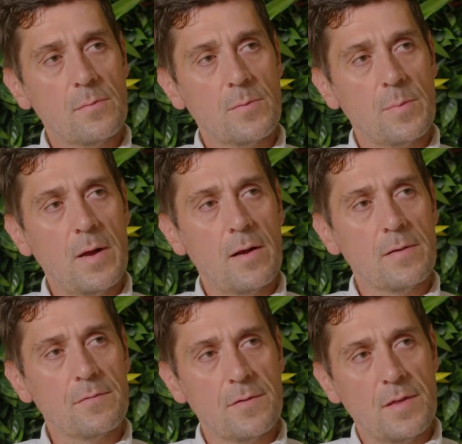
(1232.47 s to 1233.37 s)

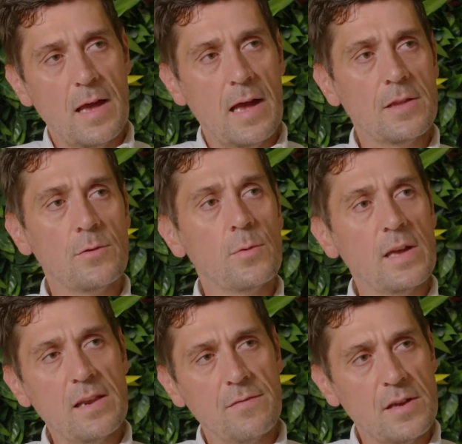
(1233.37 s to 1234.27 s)
preparing for their annual
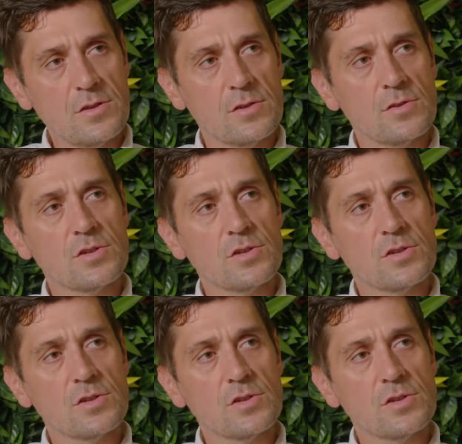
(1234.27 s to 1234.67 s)
innovation